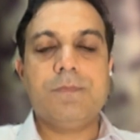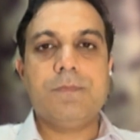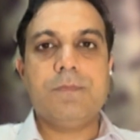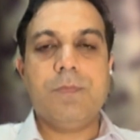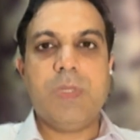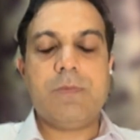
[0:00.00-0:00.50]

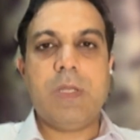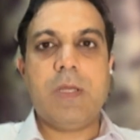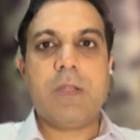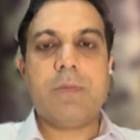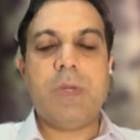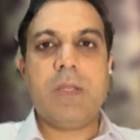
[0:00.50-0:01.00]
Bismillah
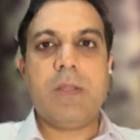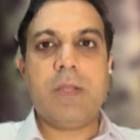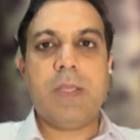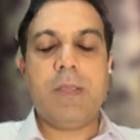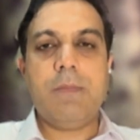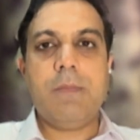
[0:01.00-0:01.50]
ar-Rahman
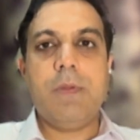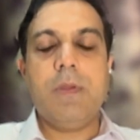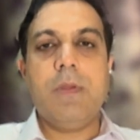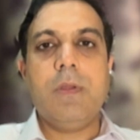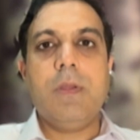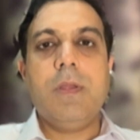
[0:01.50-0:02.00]
ar-Rahim.
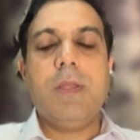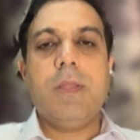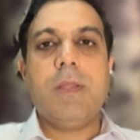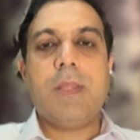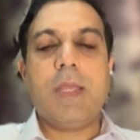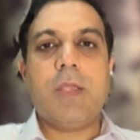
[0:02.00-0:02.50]

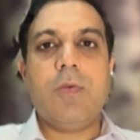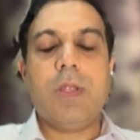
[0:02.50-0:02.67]
Thank you.